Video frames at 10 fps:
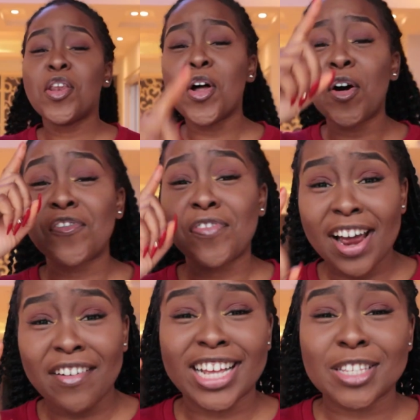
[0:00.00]
no
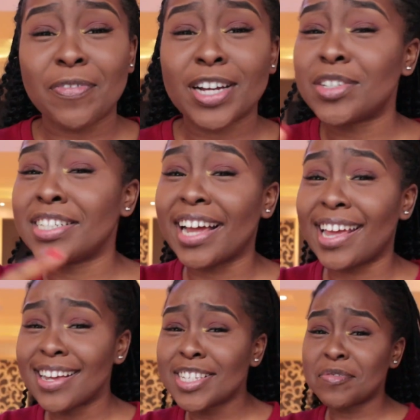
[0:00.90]
virus fashioned
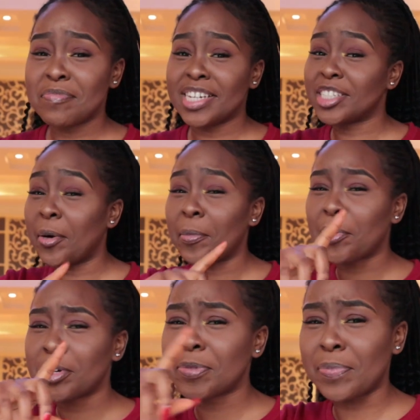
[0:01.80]
against me shall
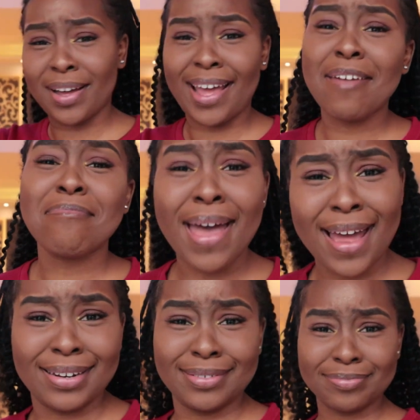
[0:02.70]
prosper.
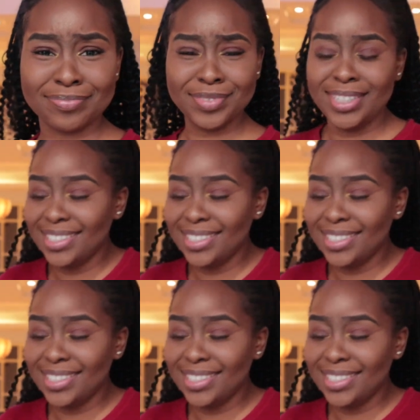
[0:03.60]
Amen.